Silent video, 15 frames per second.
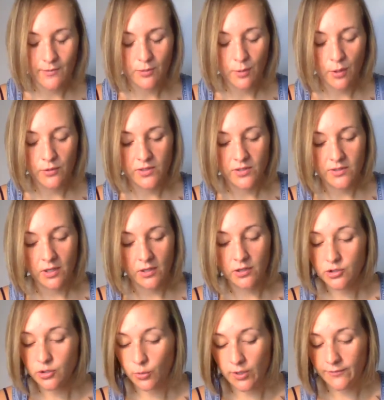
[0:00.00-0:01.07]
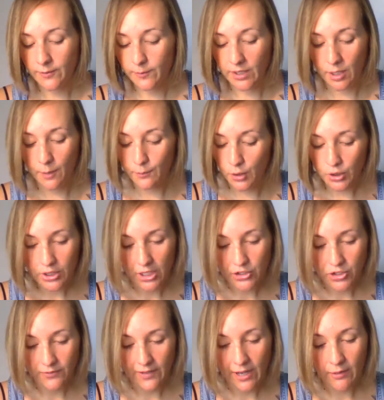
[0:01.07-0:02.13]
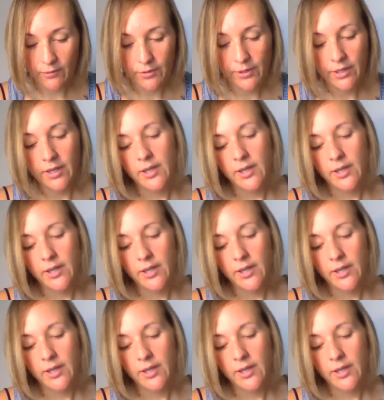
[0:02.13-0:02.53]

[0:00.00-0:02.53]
She posted this on her story from like a book that she found.